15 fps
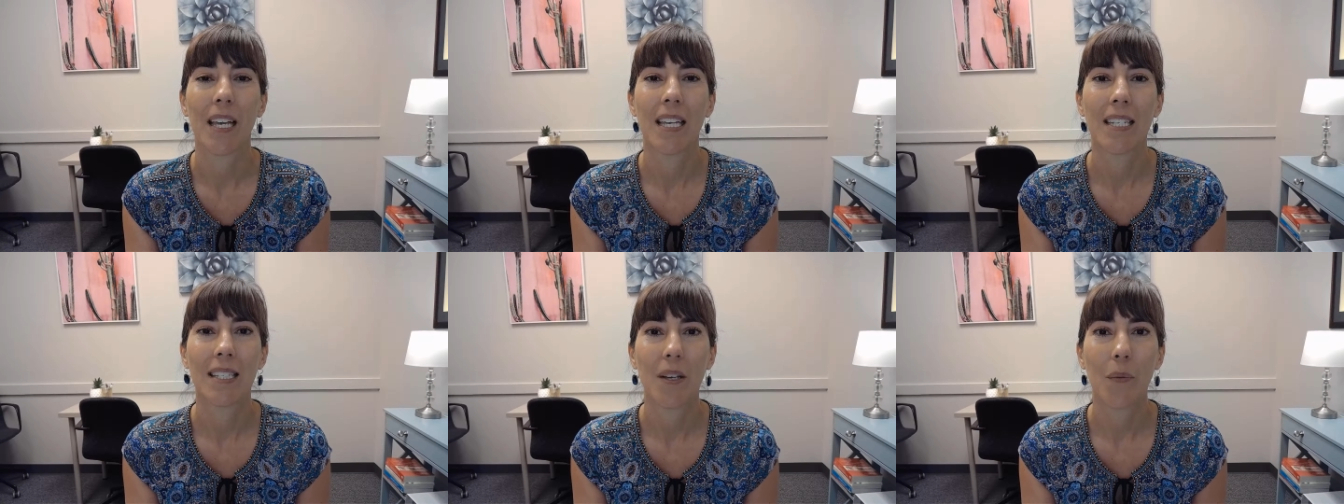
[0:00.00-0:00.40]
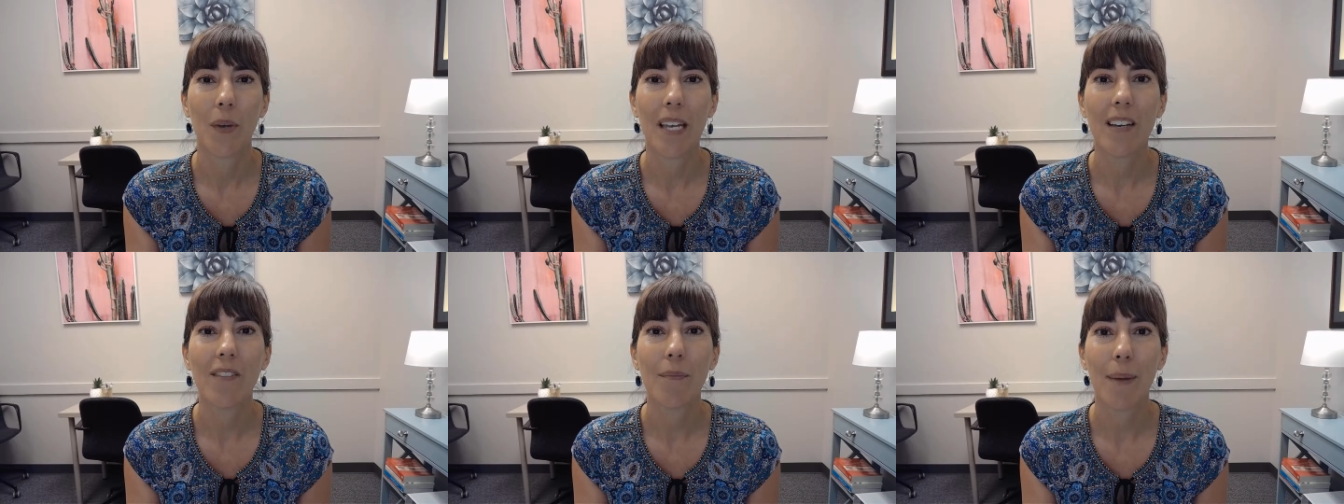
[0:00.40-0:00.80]
So
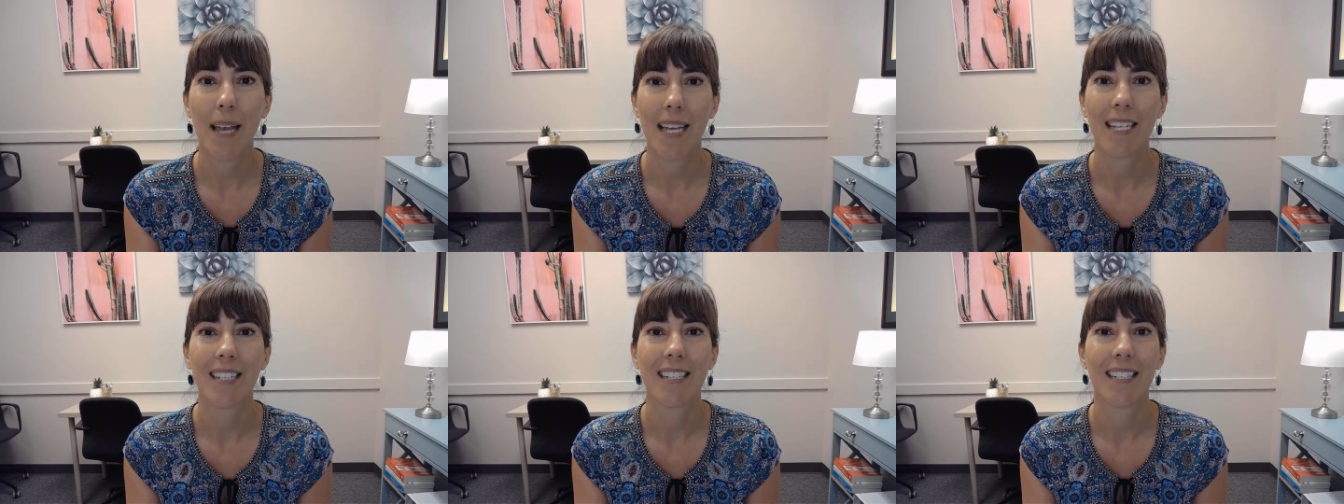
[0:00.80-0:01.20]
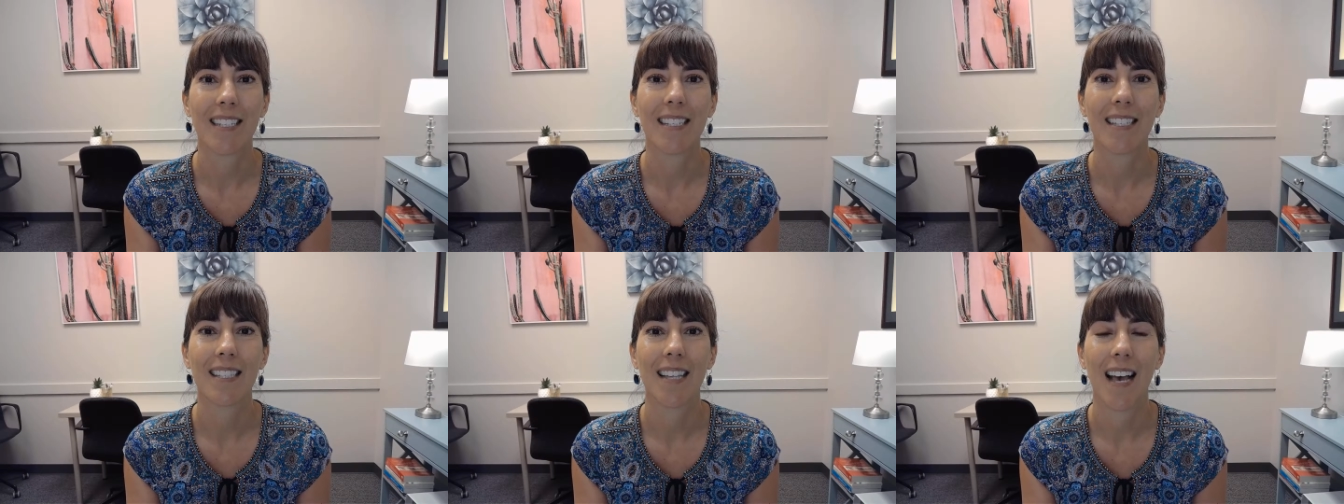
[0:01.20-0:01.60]
we have
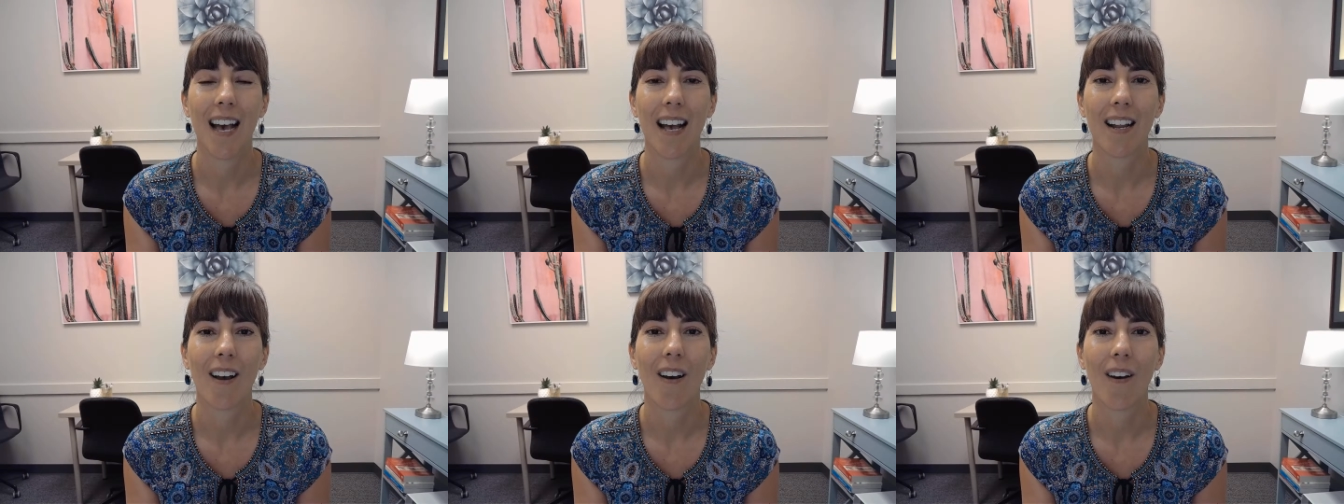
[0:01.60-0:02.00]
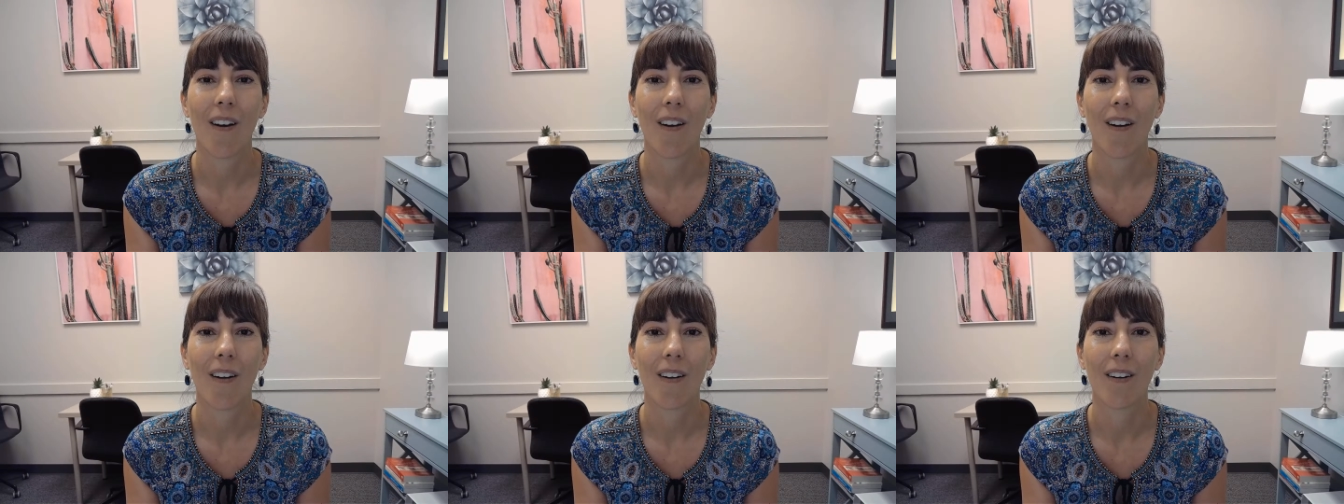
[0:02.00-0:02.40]
patients that
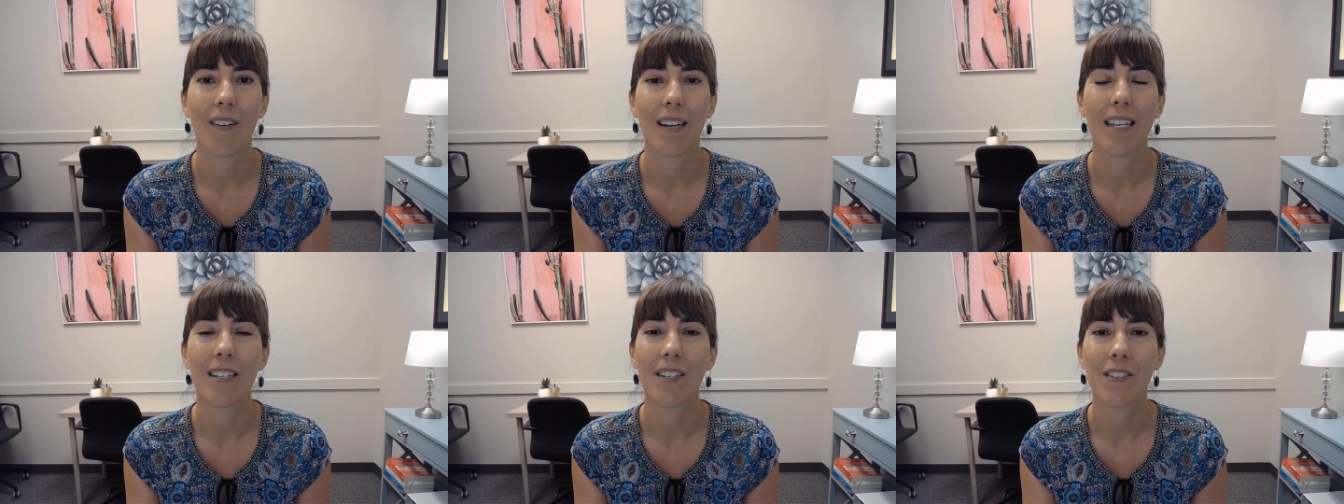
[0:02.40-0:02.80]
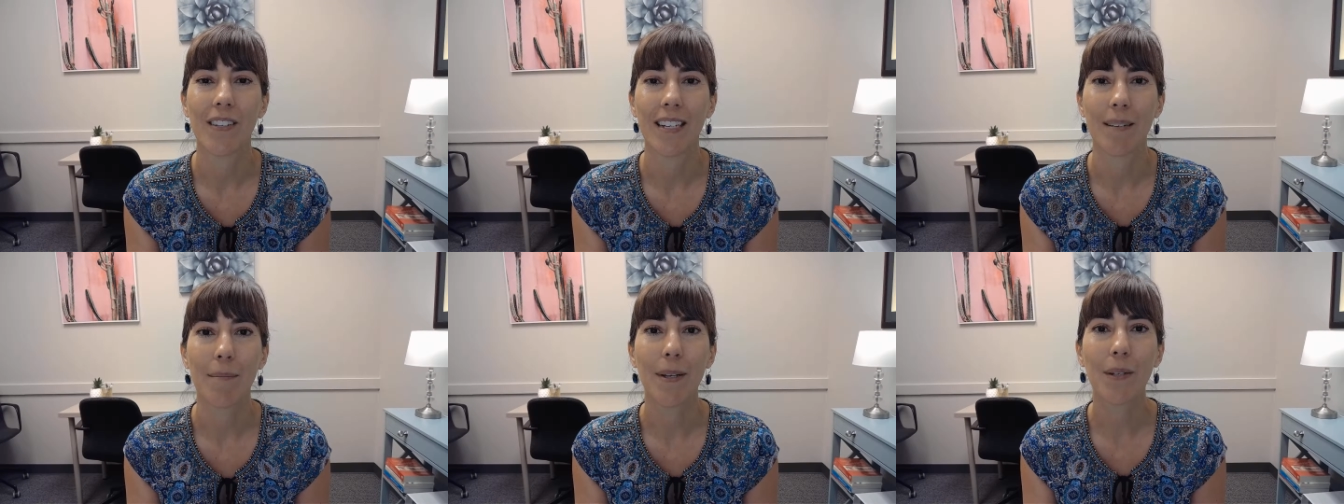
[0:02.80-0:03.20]
are
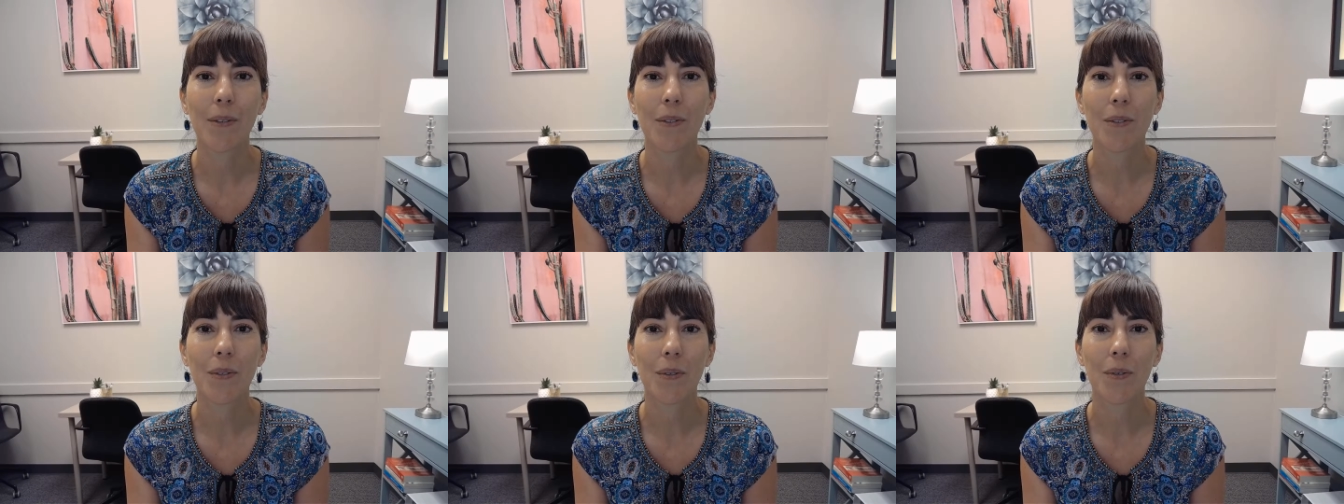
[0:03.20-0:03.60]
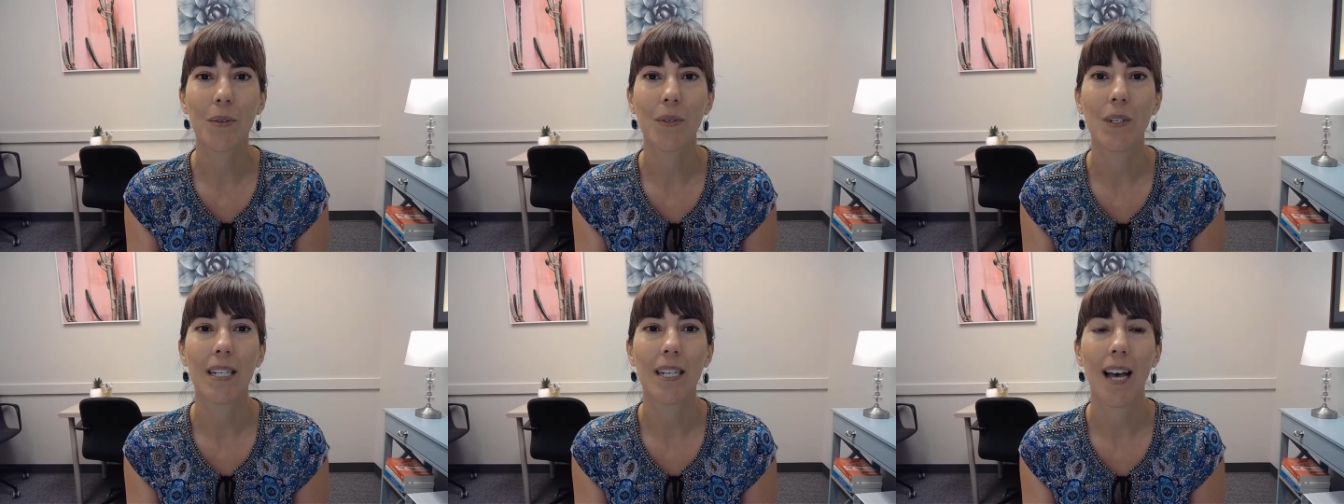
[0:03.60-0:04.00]
entering middle
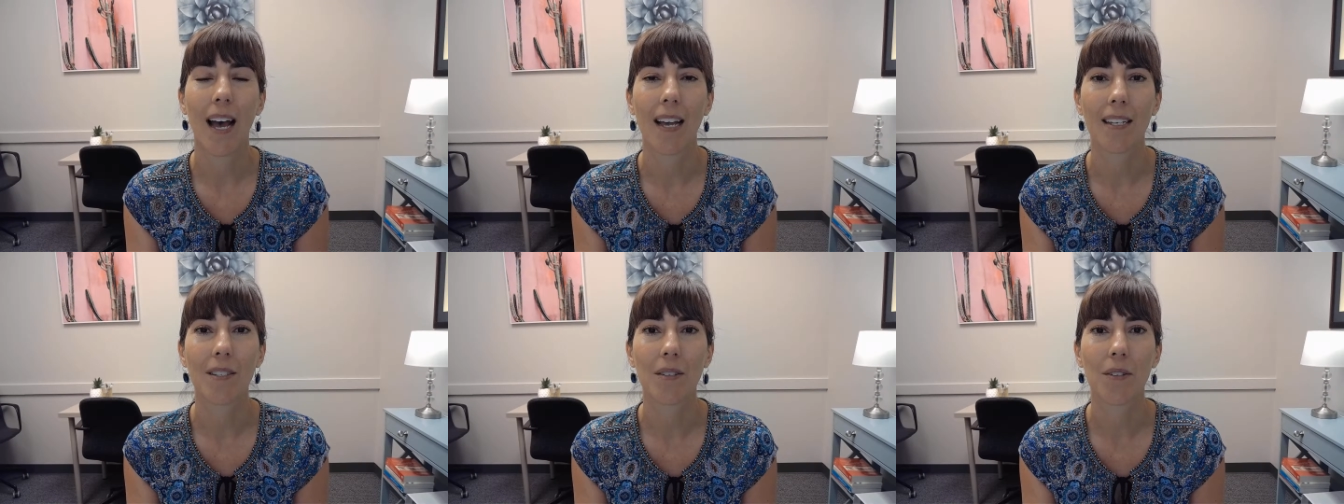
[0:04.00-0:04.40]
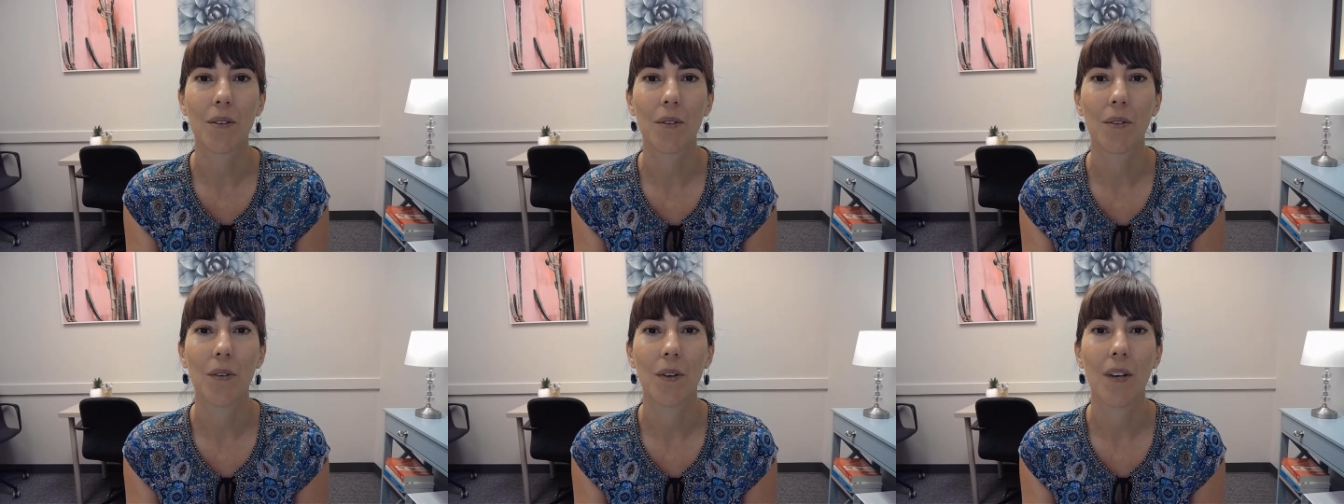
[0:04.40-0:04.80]
school and high
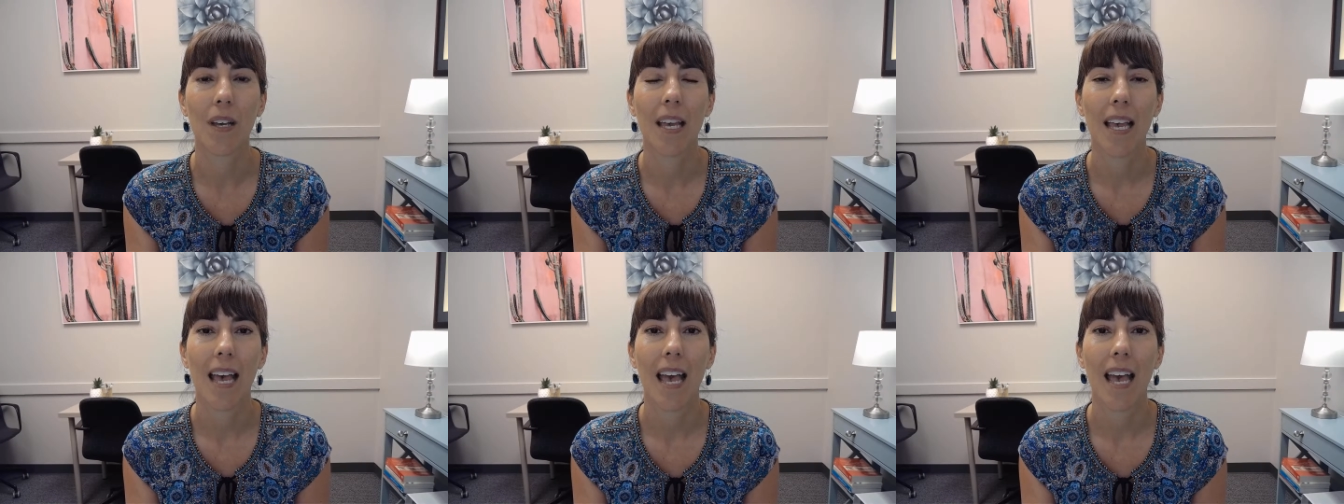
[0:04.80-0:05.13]
school,